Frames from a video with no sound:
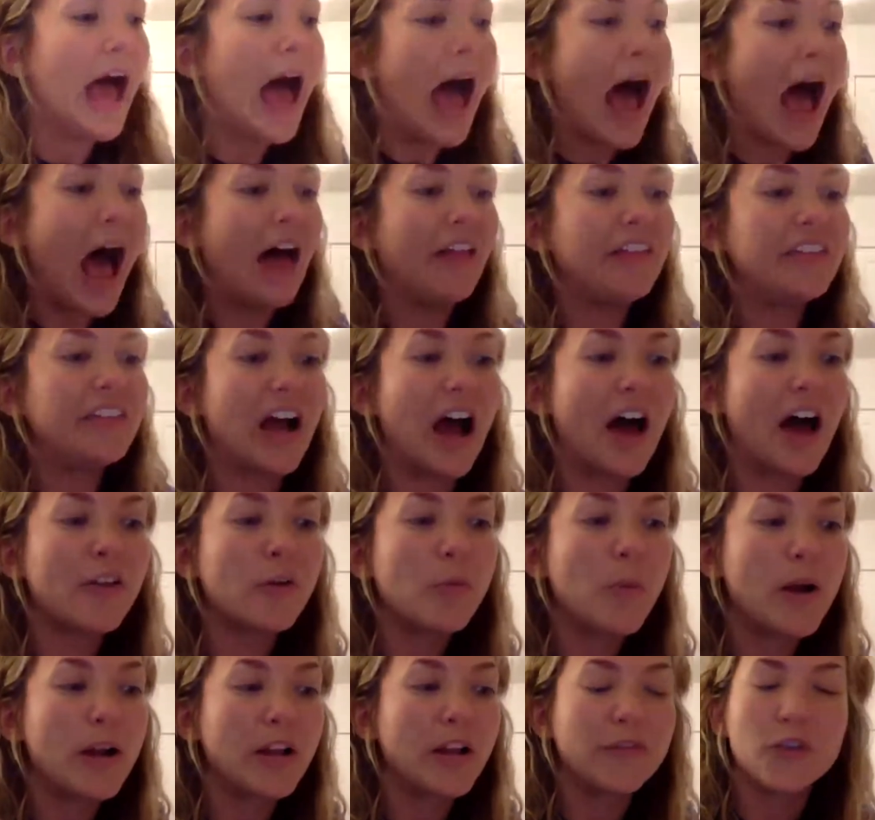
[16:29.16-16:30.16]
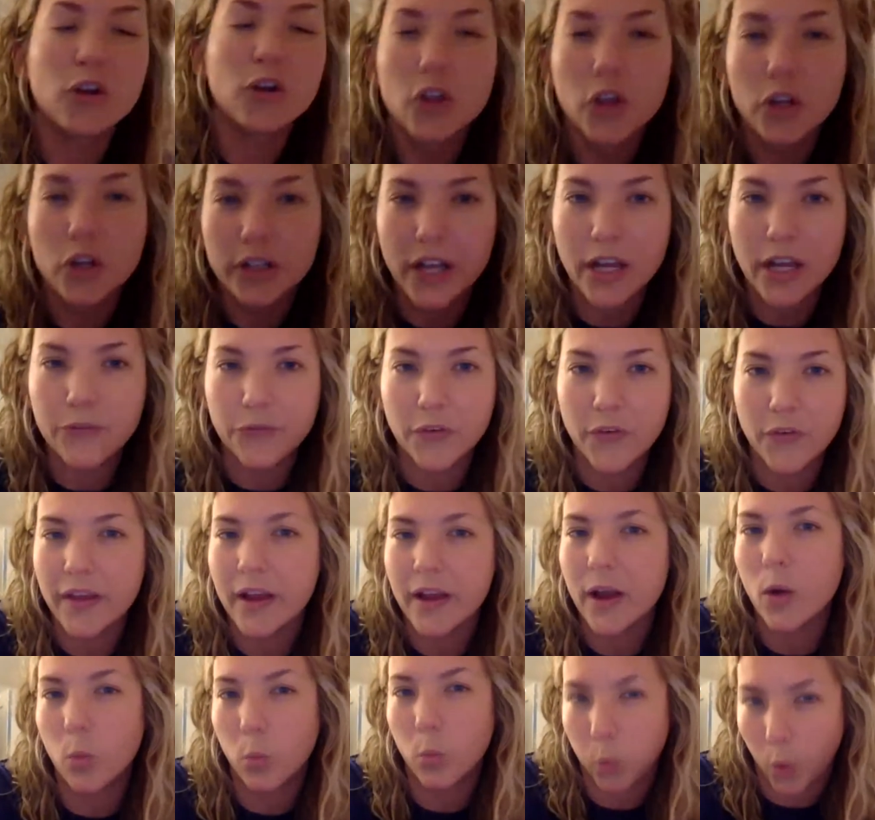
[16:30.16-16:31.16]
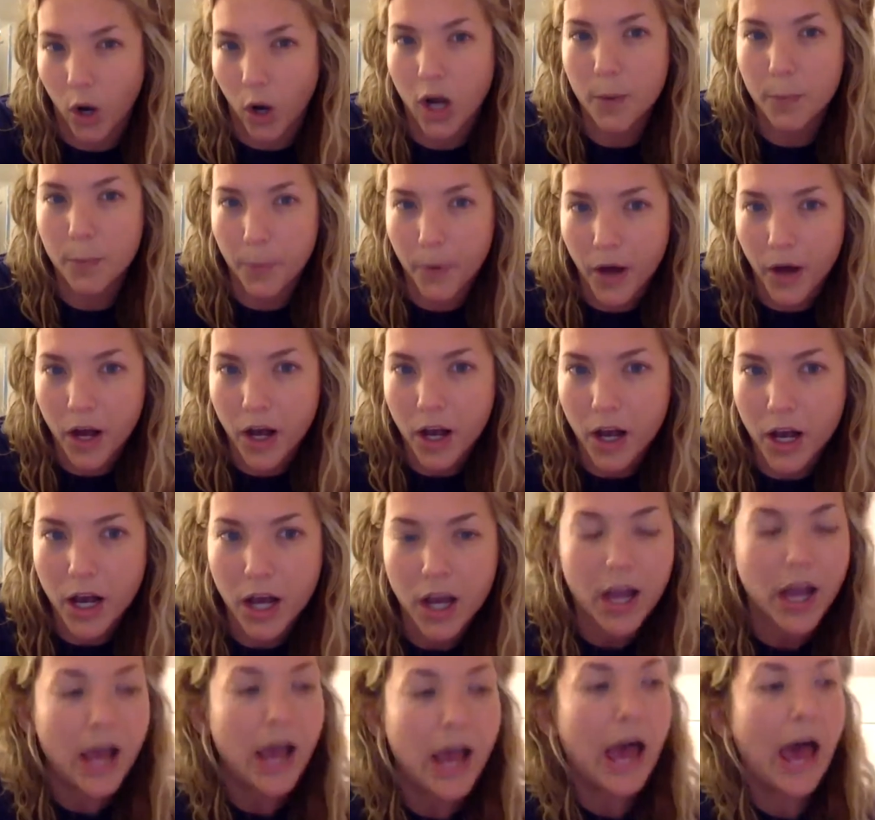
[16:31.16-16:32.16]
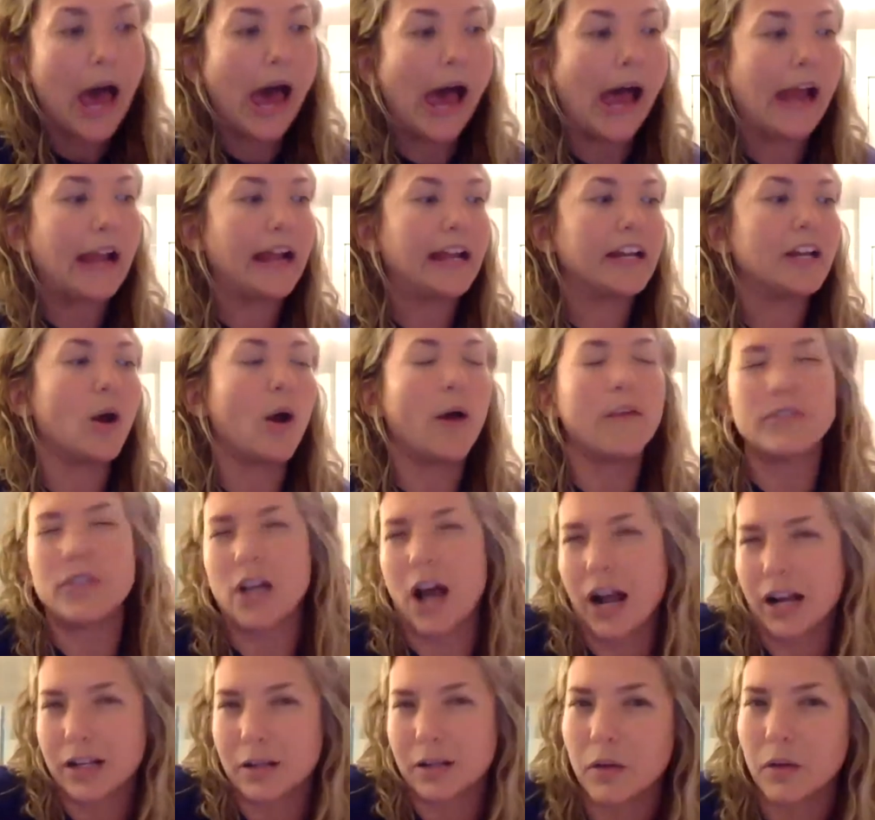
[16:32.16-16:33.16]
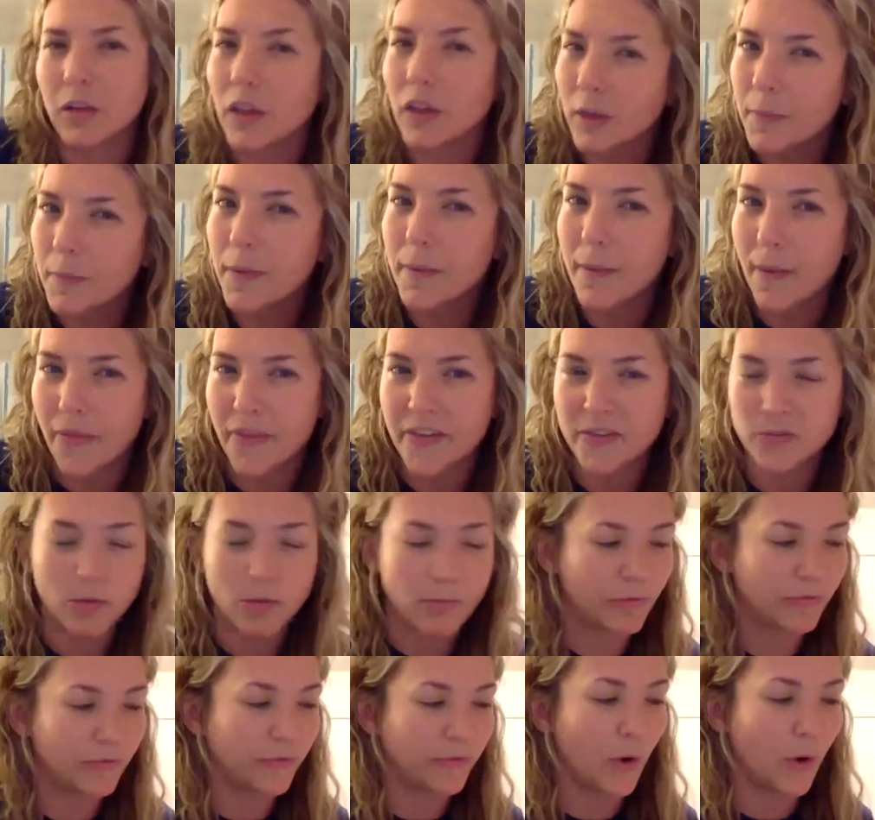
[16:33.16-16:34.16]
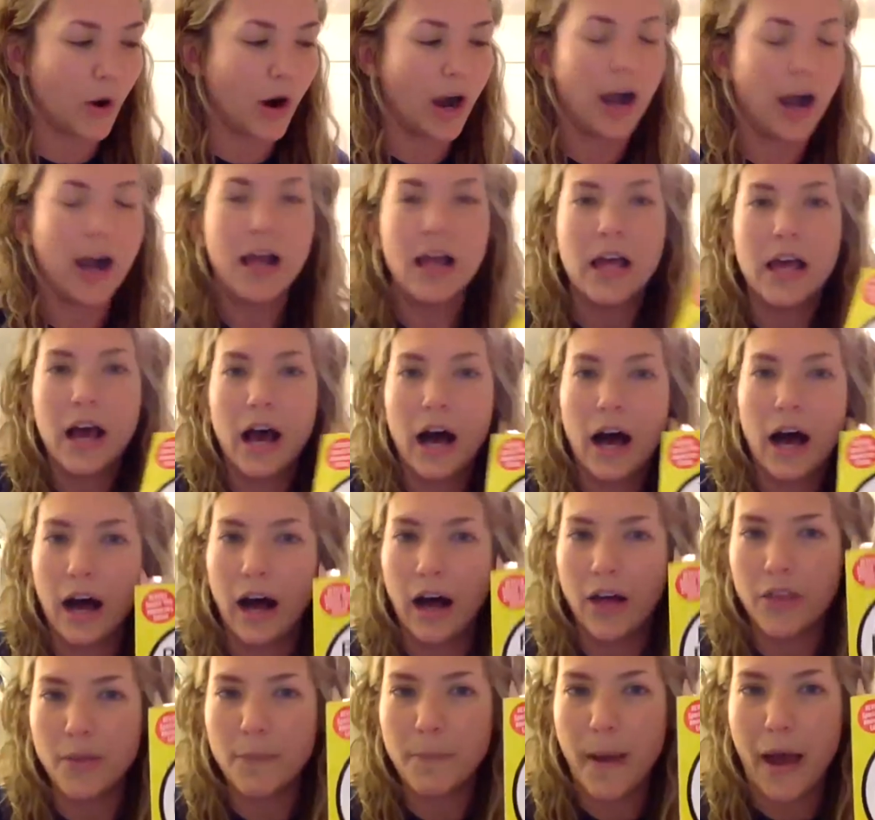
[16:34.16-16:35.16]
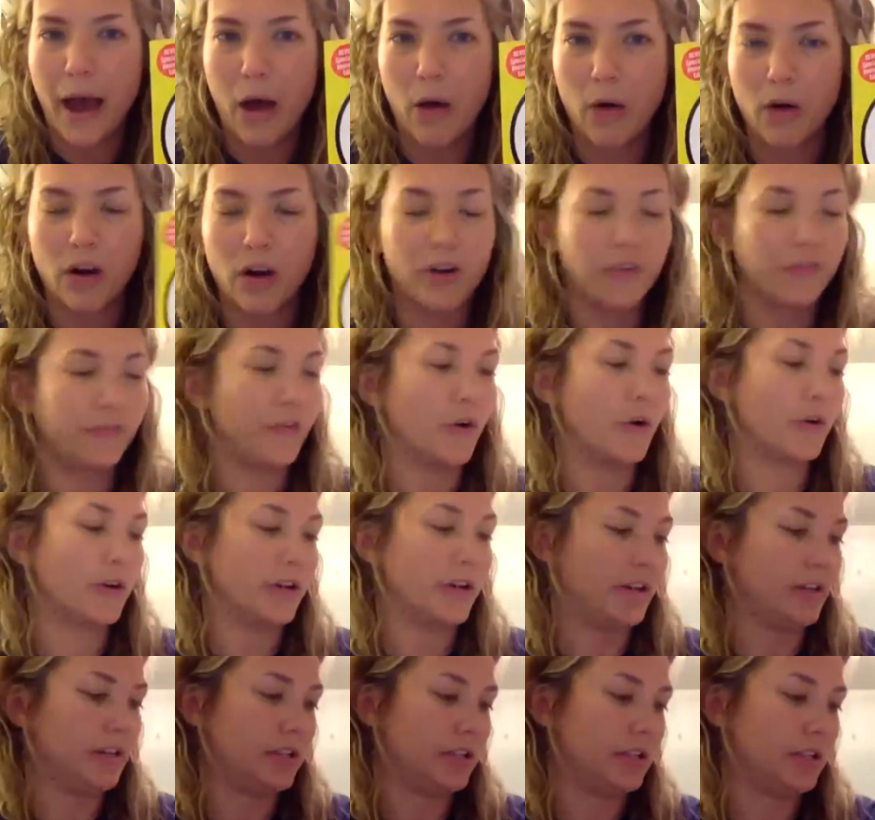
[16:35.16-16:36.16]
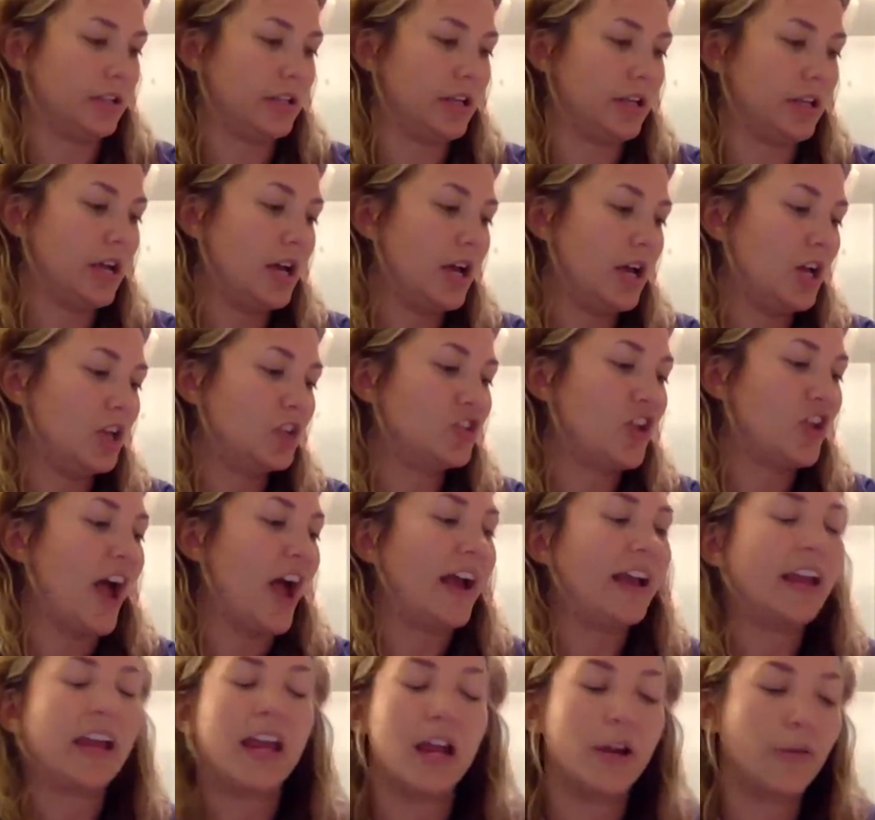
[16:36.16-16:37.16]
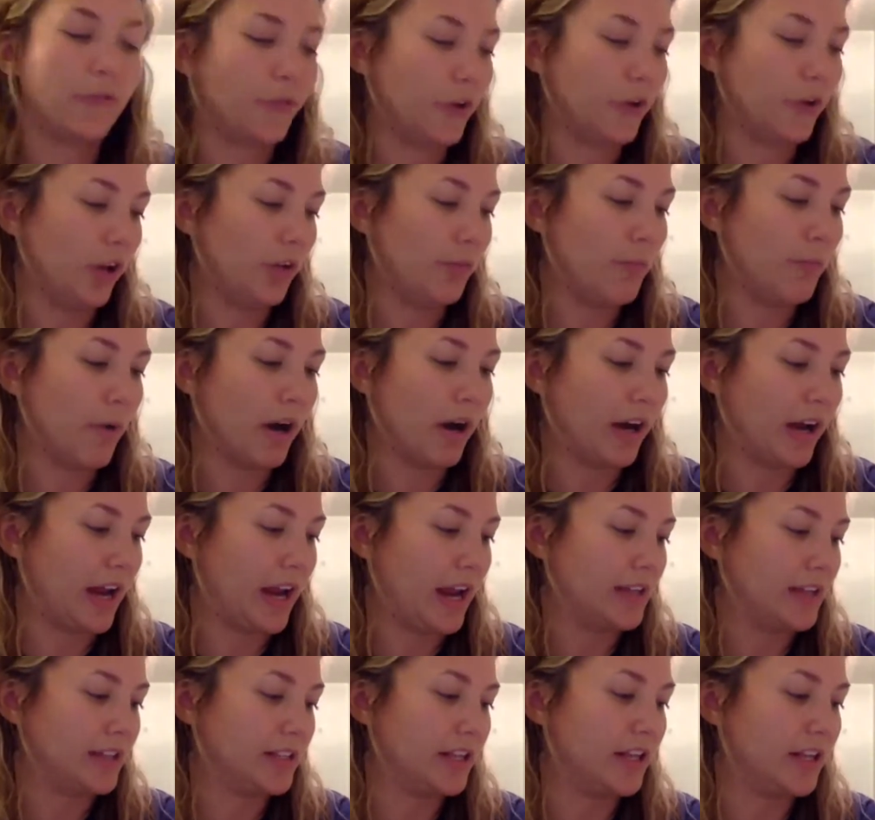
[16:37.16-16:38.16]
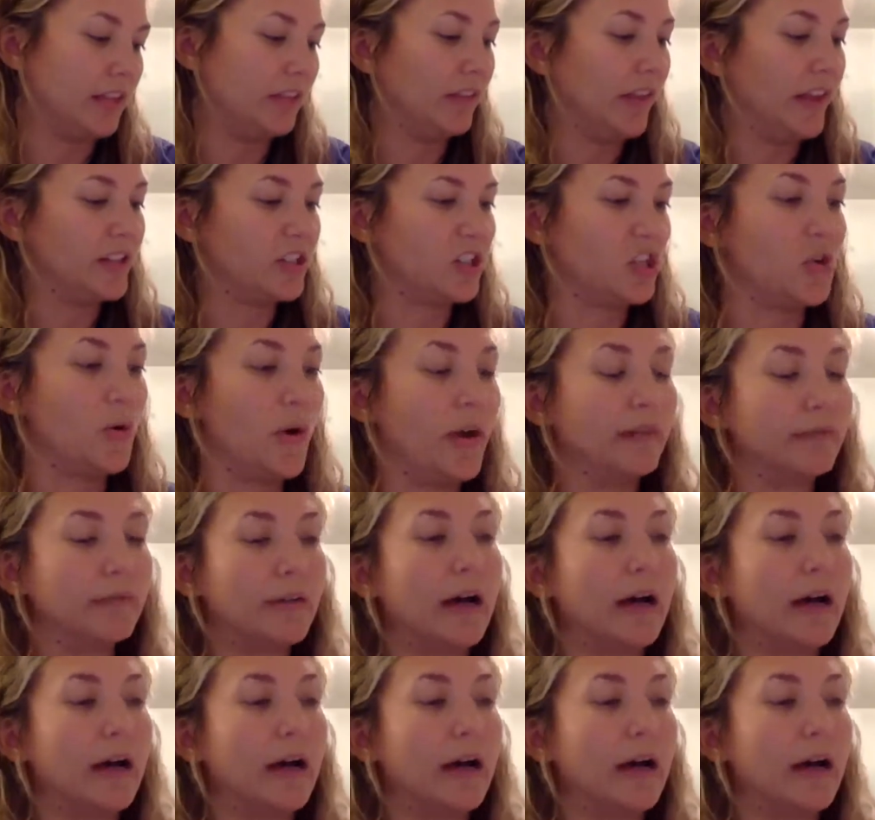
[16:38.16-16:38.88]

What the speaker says: And the other one, if you're looking for like a workbook, and I know I've talked a little bit about this one before, The Power of Focus, Jack Canfield, Mark Hansen, and Les Hewitt.